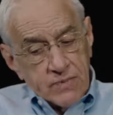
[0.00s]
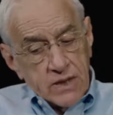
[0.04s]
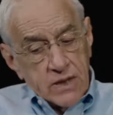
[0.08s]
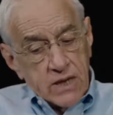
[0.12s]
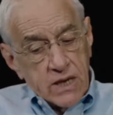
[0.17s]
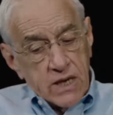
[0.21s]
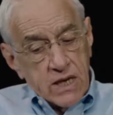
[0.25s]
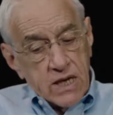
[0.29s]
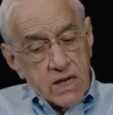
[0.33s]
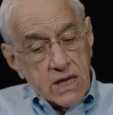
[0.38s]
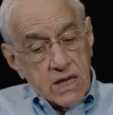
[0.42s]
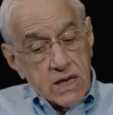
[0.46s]

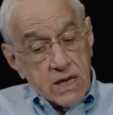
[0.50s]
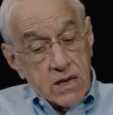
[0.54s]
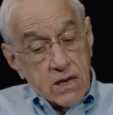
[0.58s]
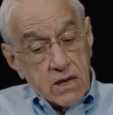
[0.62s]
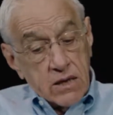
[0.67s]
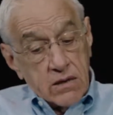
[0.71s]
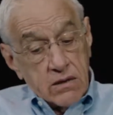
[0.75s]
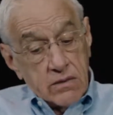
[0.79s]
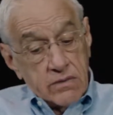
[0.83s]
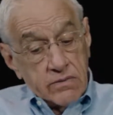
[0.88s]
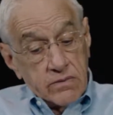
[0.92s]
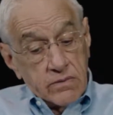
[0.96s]
and
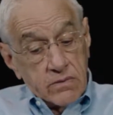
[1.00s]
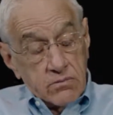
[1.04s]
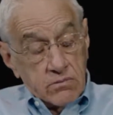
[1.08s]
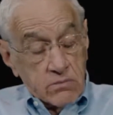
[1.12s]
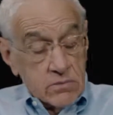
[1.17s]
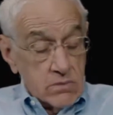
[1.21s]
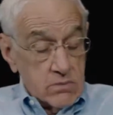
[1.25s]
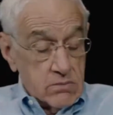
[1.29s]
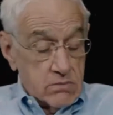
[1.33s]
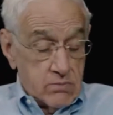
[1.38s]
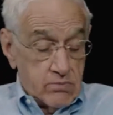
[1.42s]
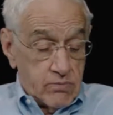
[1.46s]

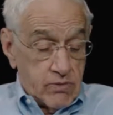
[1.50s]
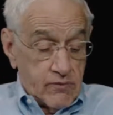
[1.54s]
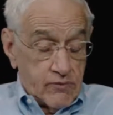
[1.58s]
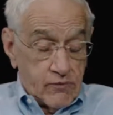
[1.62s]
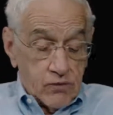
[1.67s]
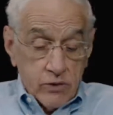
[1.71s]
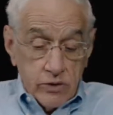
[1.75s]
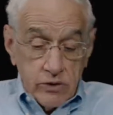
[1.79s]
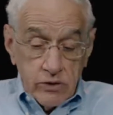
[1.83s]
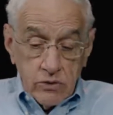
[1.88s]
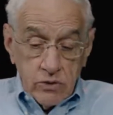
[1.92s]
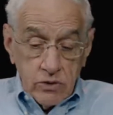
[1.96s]

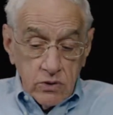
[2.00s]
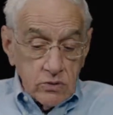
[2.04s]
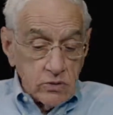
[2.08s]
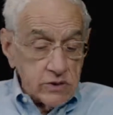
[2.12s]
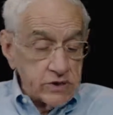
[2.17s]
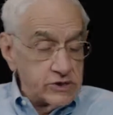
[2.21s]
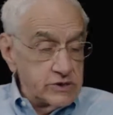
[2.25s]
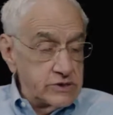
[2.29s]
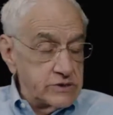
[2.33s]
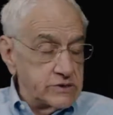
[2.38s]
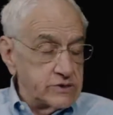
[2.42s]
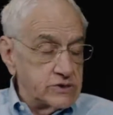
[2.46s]
before you knew
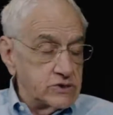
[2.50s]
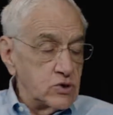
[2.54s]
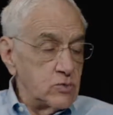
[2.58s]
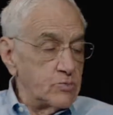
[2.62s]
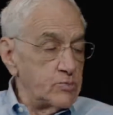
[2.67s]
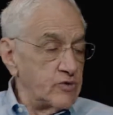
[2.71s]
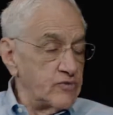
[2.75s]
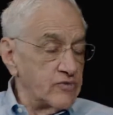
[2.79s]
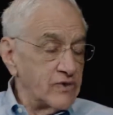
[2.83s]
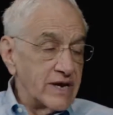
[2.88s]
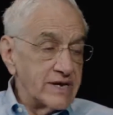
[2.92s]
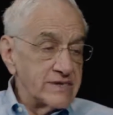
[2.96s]
it, she's
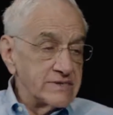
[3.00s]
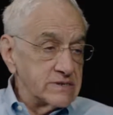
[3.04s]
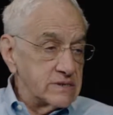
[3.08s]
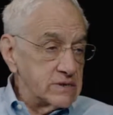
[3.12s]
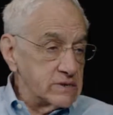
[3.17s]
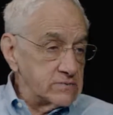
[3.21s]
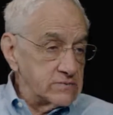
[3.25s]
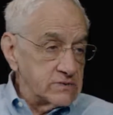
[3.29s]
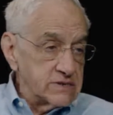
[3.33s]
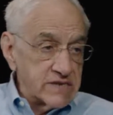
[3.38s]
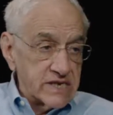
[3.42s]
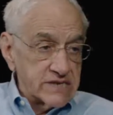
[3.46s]

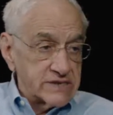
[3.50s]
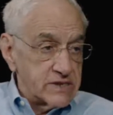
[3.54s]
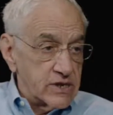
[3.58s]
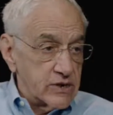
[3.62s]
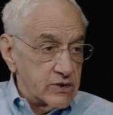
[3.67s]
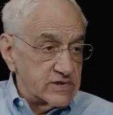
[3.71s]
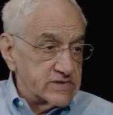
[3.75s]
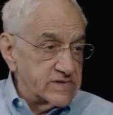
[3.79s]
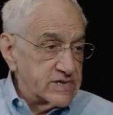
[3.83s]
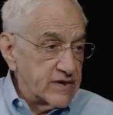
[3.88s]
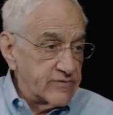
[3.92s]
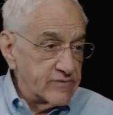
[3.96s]
supervising 60
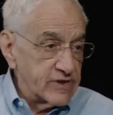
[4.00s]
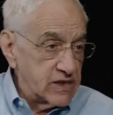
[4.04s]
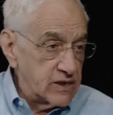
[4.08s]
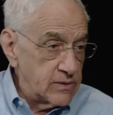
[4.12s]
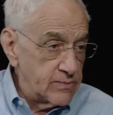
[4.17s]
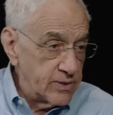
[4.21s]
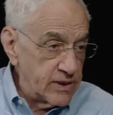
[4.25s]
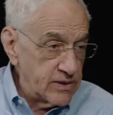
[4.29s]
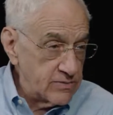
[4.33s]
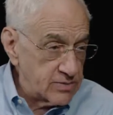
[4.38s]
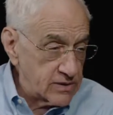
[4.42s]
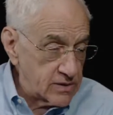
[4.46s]
or 70
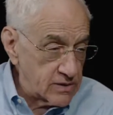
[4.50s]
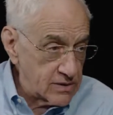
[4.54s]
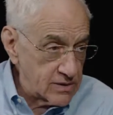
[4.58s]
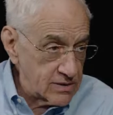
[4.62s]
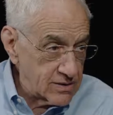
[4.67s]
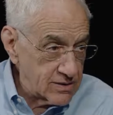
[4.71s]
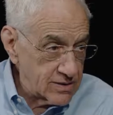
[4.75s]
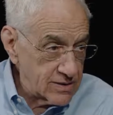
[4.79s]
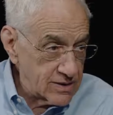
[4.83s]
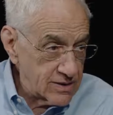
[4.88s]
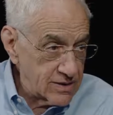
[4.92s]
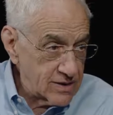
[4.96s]
people.
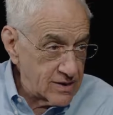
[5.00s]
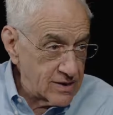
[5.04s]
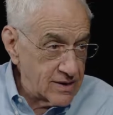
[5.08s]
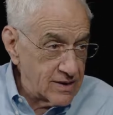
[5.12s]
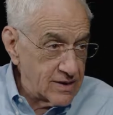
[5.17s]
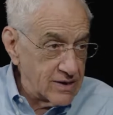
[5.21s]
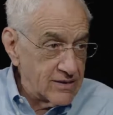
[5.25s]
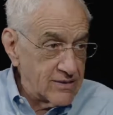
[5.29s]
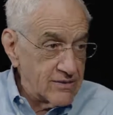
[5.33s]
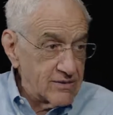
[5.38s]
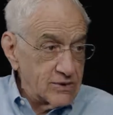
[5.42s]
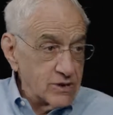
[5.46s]

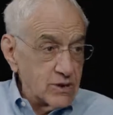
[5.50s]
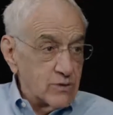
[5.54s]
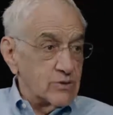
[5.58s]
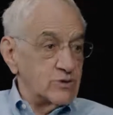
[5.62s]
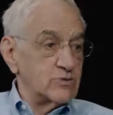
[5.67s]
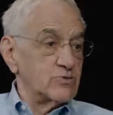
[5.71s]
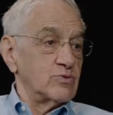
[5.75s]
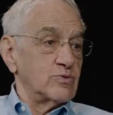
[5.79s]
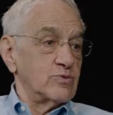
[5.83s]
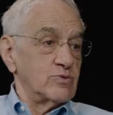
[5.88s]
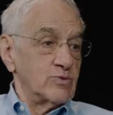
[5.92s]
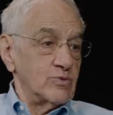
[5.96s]
She was
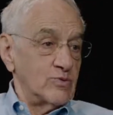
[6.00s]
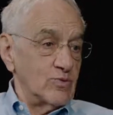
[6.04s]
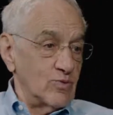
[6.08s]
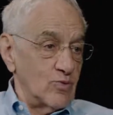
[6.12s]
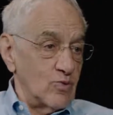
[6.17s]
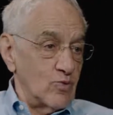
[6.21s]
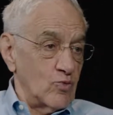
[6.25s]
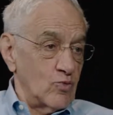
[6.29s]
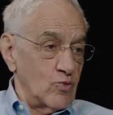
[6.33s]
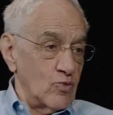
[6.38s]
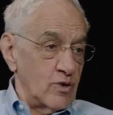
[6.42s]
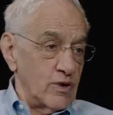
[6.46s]

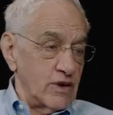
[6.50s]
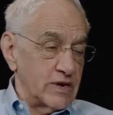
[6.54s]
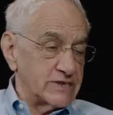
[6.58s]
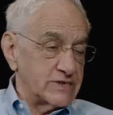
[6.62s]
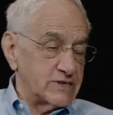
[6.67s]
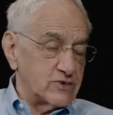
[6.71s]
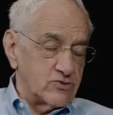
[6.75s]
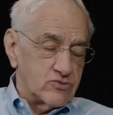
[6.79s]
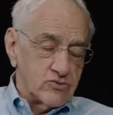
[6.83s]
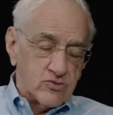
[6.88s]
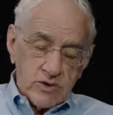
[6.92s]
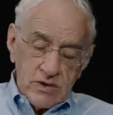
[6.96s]

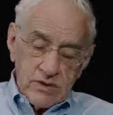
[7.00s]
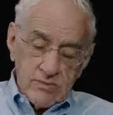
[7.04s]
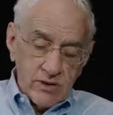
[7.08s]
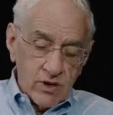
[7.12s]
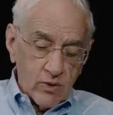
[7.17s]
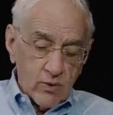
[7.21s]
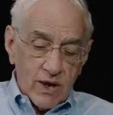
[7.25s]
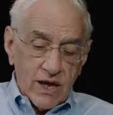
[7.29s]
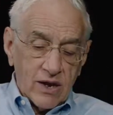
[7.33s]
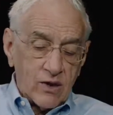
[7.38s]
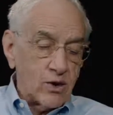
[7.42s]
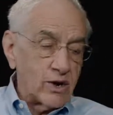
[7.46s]
extremely
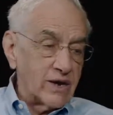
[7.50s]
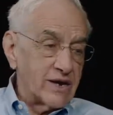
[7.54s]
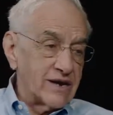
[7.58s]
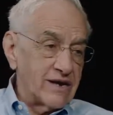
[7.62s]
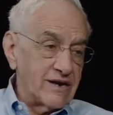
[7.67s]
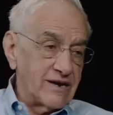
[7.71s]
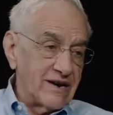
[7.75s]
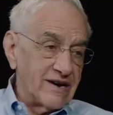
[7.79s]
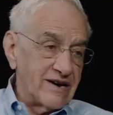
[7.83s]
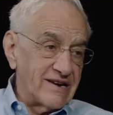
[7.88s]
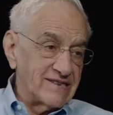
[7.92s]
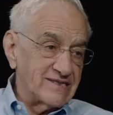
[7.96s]
well
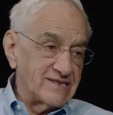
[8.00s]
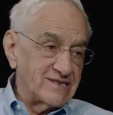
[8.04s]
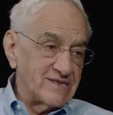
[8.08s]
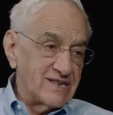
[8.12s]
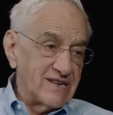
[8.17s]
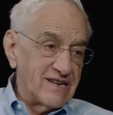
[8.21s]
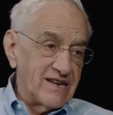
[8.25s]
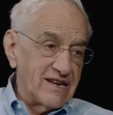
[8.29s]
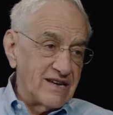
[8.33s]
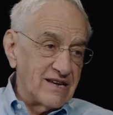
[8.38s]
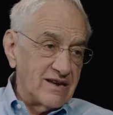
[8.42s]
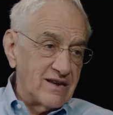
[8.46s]
organized,
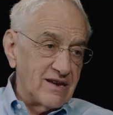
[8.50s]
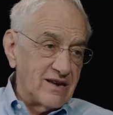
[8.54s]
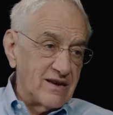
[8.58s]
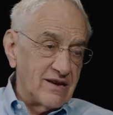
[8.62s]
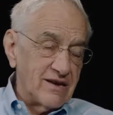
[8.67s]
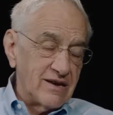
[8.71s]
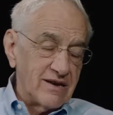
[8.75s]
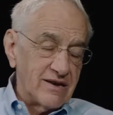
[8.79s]
and